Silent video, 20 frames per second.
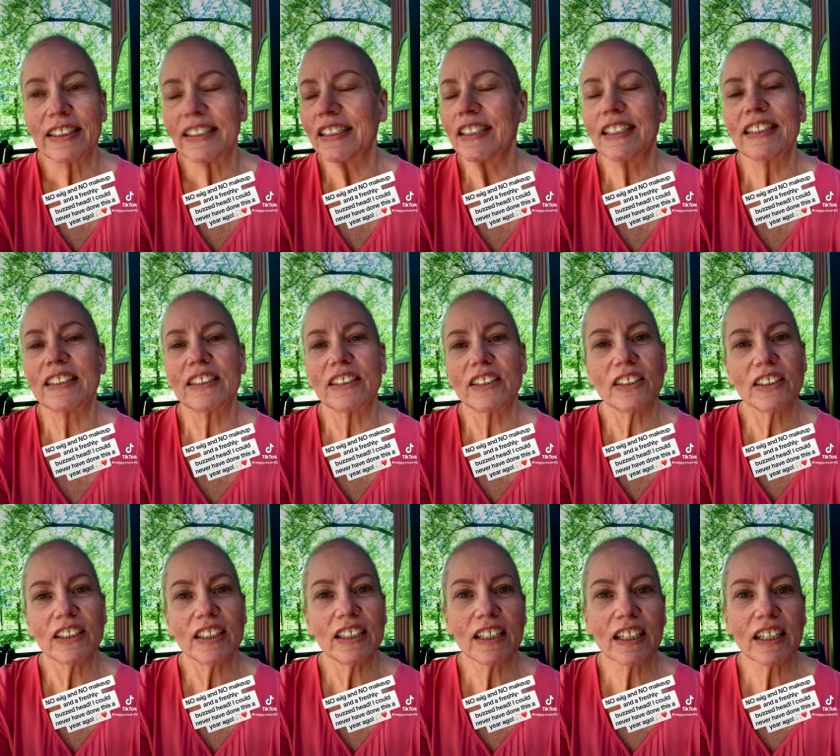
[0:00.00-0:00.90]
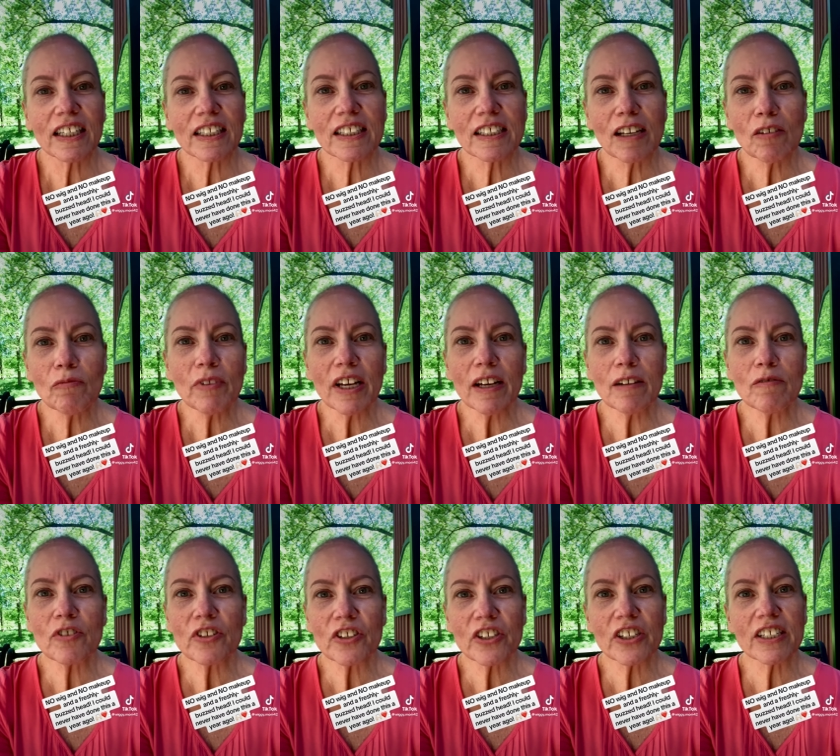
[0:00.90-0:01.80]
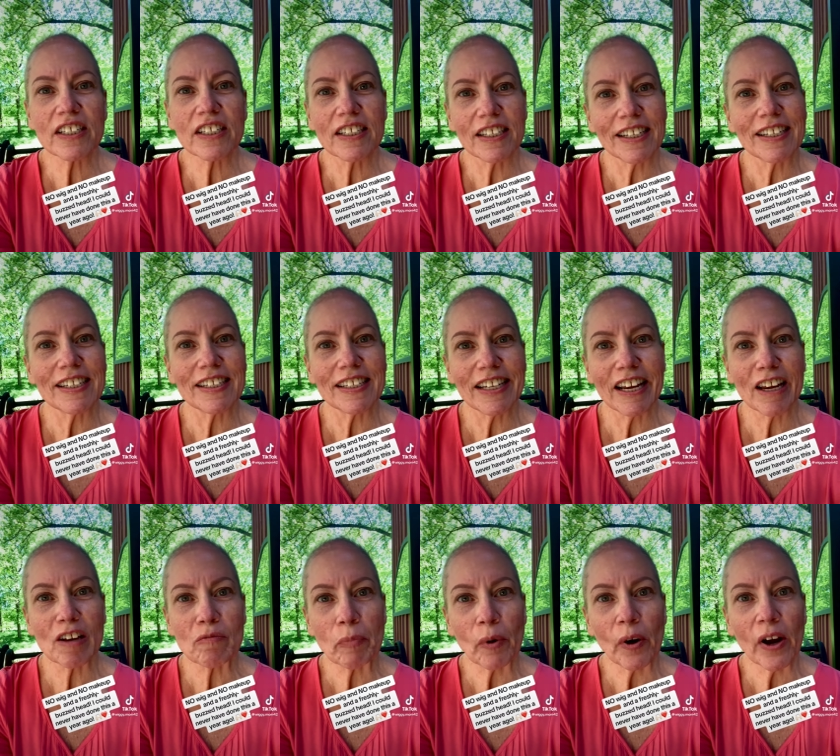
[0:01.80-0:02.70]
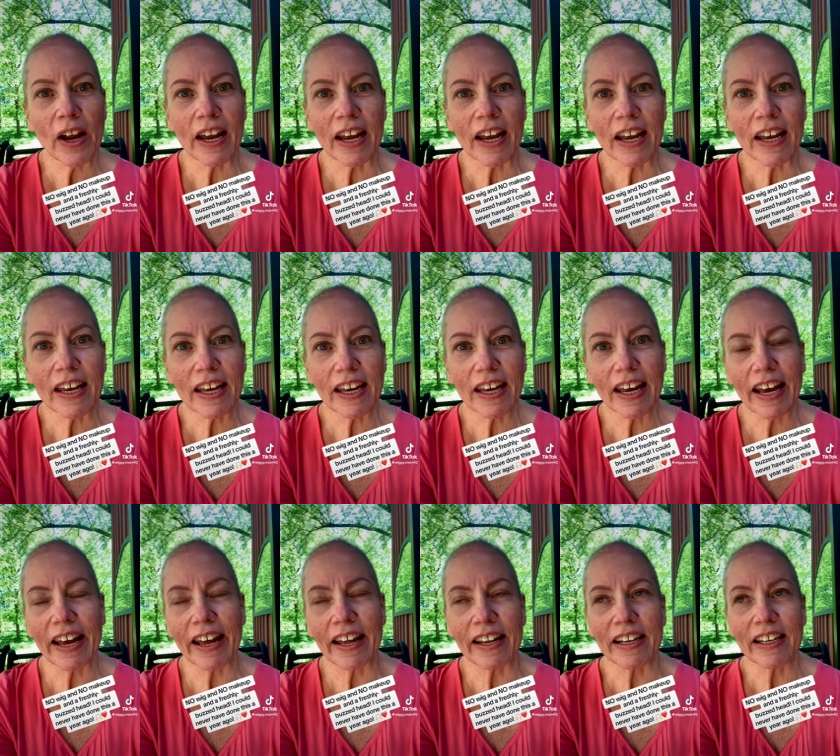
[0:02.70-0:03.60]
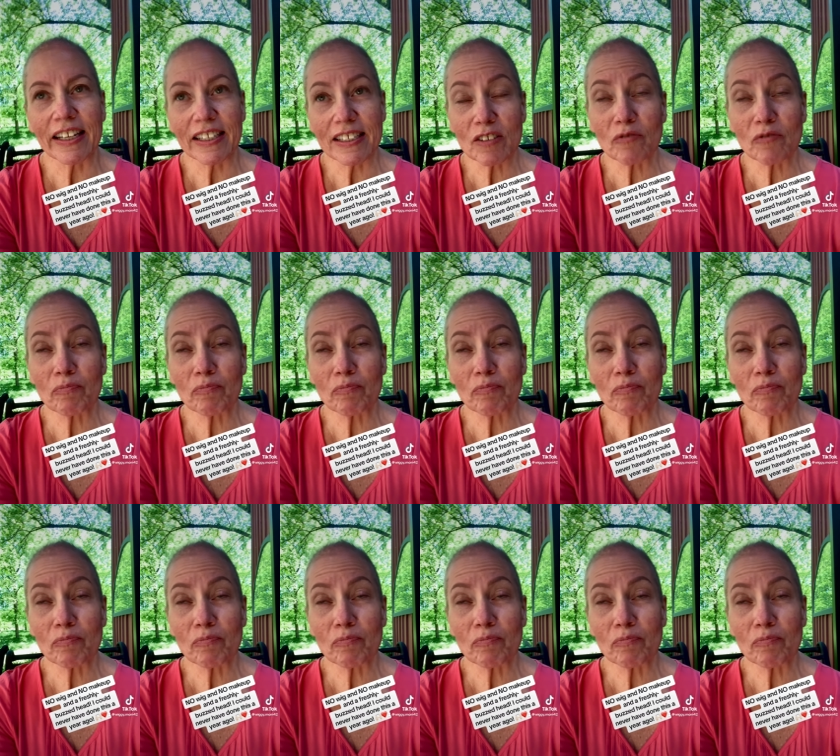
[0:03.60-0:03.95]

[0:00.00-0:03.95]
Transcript: it's, it, sometimes you just need to take a break, and it's